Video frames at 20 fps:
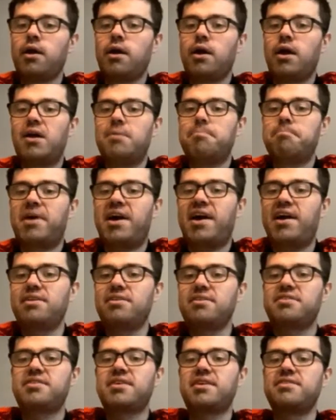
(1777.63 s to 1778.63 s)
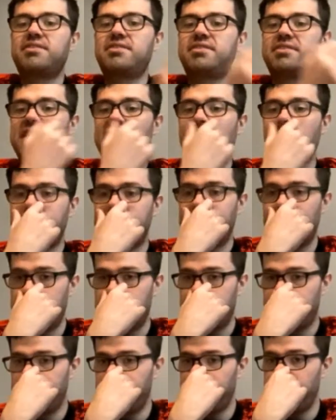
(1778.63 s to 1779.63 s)
And Miles says, same team
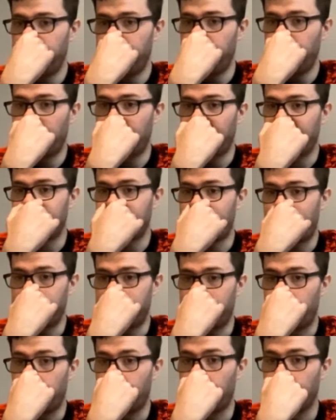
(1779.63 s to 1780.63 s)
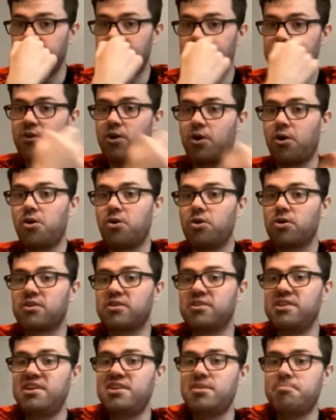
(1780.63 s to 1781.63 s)
as you, except Hodge for Hogg. We
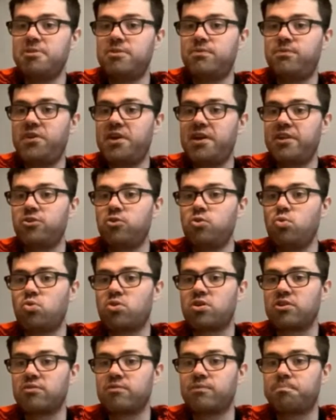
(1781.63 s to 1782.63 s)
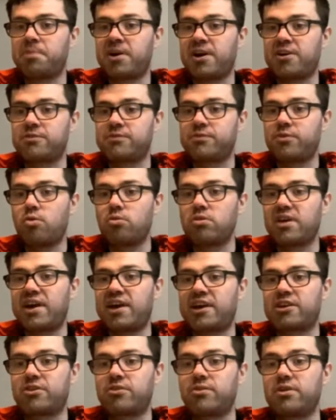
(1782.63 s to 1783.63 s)
need a midfielder who can pass forward
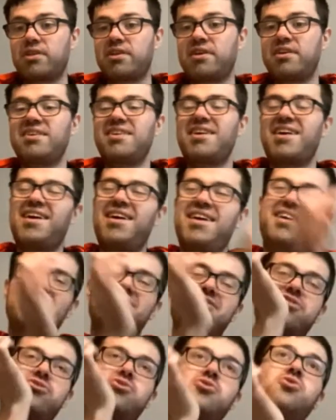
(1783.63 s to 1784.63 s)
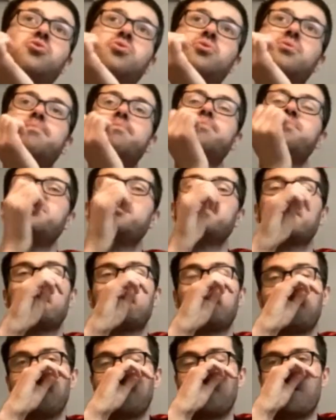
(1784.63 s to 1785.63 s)
accurately. Yeah, true.
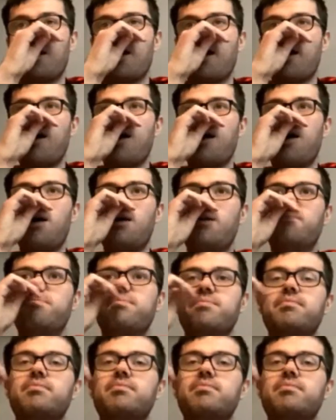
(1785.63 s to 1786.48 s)
Look,